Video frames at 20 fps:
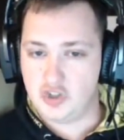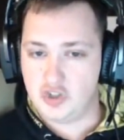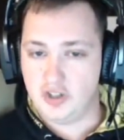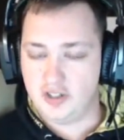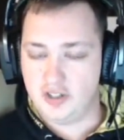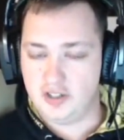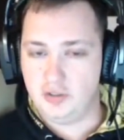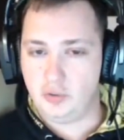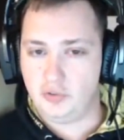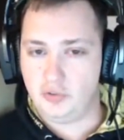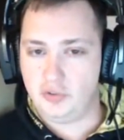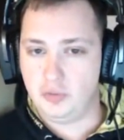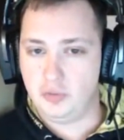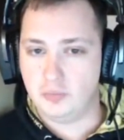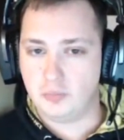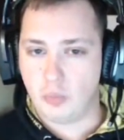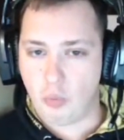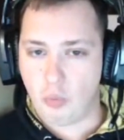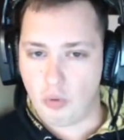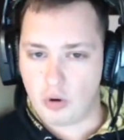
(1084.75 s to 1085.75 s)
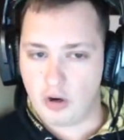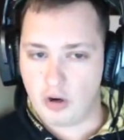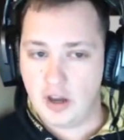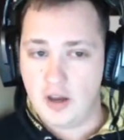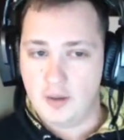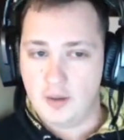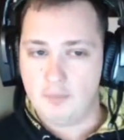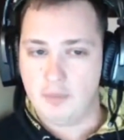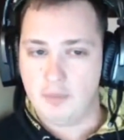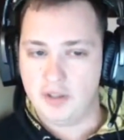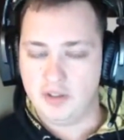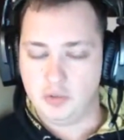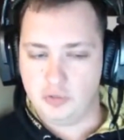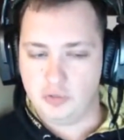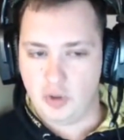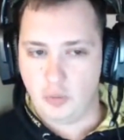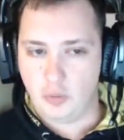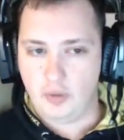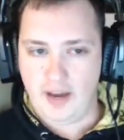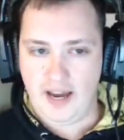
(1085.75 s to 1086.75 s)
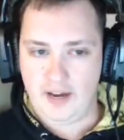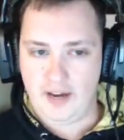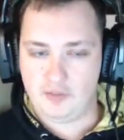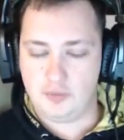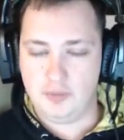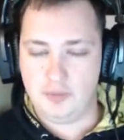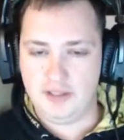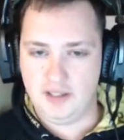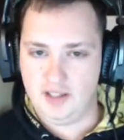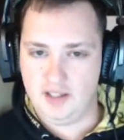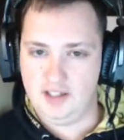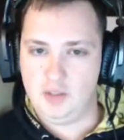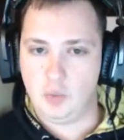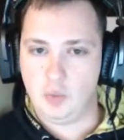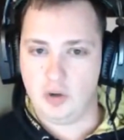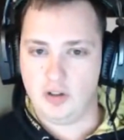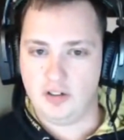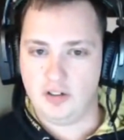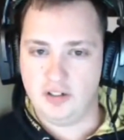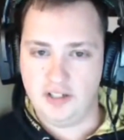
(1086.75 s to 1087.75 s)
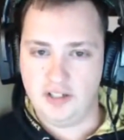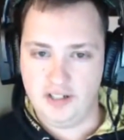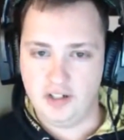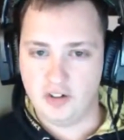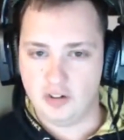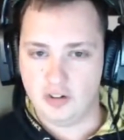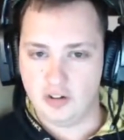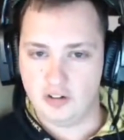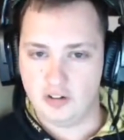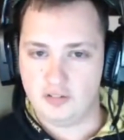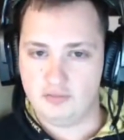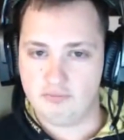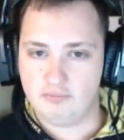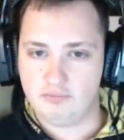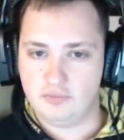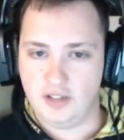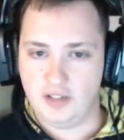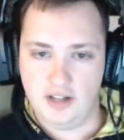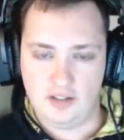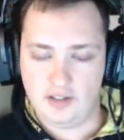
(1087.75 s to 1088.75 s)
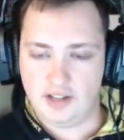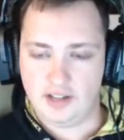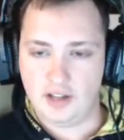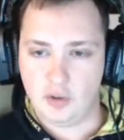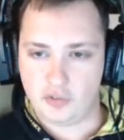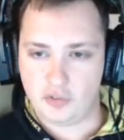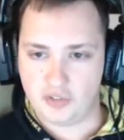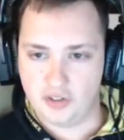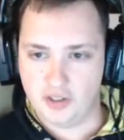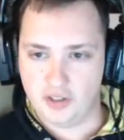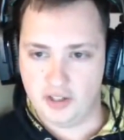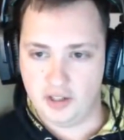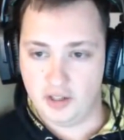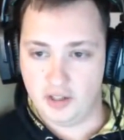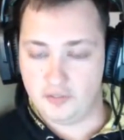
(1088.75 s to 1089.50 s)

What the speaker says: It heals you more, but you don't have to be anywhere near anything else to hit it.